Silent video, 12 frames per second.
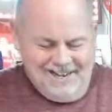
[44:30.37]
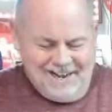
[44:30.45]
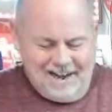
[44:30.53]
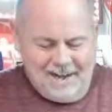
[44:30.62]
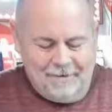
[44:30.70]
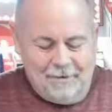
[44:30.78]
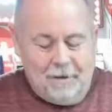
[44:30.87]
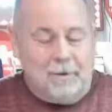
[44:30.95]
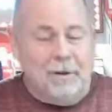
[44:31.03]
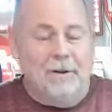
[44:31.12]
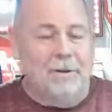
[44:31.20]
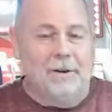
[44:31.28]
I have no
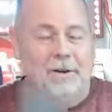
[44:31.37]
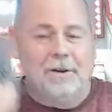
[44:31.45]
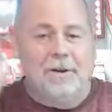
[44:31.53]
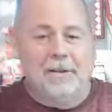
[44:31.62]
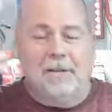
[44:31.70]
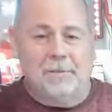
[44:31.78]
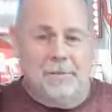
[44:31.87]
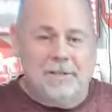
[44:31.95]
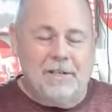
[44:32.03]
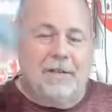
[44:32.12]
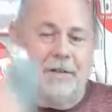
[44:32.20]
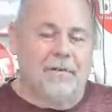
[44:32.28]
clue what to do with it. It's been
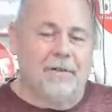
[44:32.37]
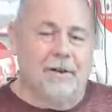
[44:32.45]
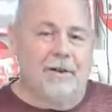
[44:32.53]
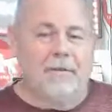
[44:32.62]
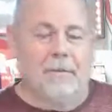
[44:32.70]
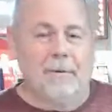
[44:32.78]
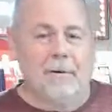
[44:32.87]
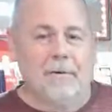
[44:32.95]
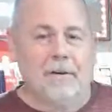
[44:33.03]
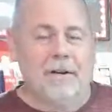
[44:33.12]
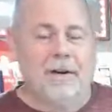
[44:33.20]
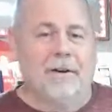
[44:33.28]
sitting over there for about
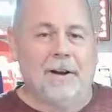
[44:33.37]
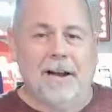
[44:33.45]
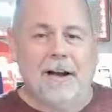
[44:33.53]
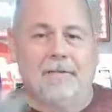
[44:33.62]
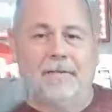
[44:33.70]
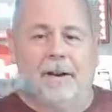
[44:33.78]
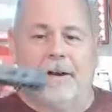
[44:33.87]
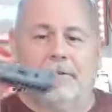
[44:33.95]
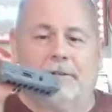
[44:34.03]
a year and a half now.